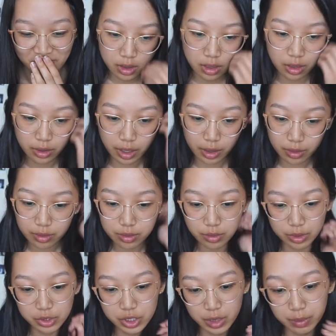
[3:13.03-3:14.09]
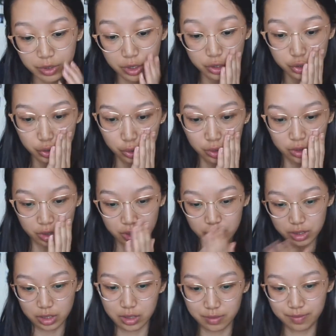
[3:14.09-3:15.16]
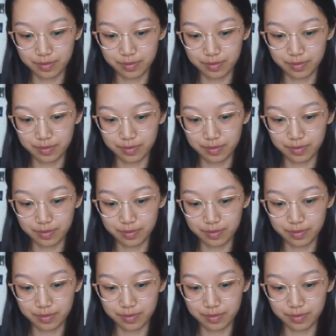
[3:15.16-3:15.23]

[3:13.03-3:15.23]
Okay, what shape are your shoulders?